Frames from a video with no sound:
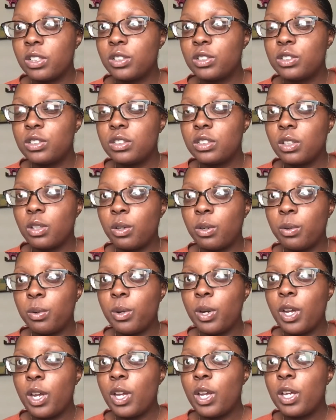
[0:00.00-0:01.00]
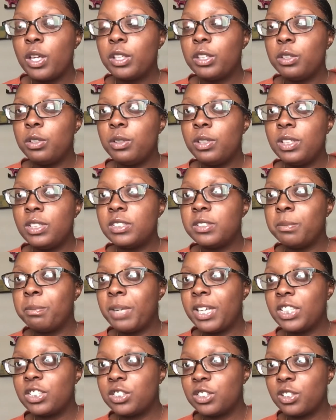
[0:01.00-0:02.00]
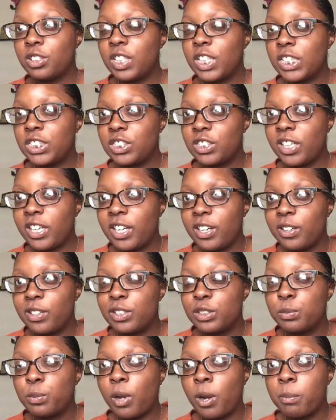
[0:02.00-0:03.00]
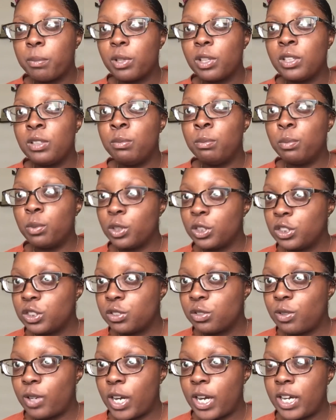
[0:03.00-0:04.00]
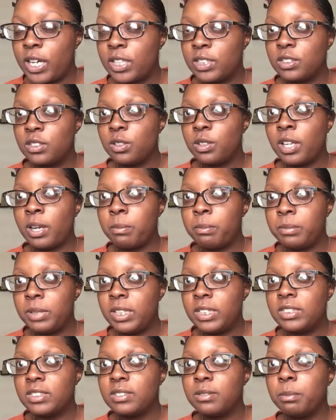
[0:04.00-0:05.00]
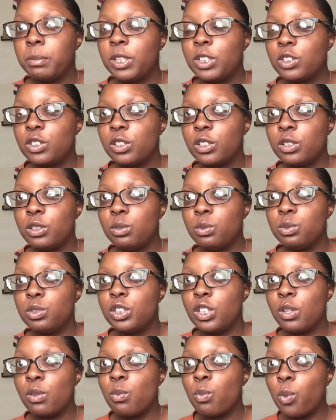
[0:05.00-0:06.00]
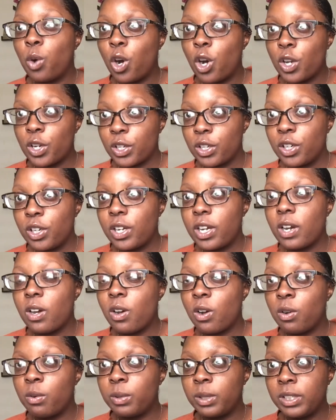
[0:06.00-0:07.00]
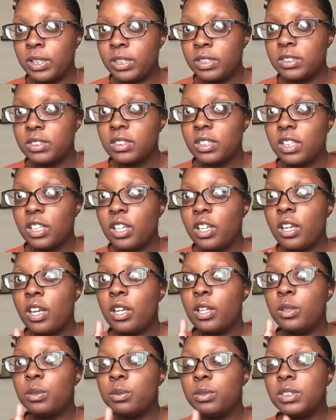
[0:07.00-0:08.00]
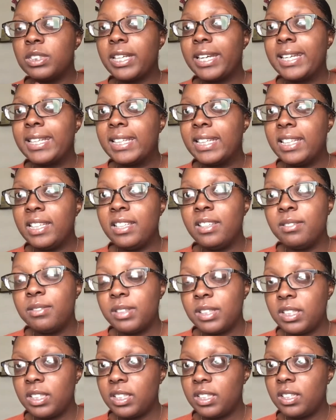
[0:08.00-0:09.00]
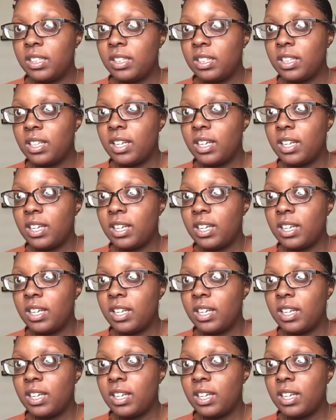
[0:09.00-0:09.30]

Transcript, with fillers: So you need to make sure that your hair is properly moisturized. So that means make sure you're using water always. Use a leave-in.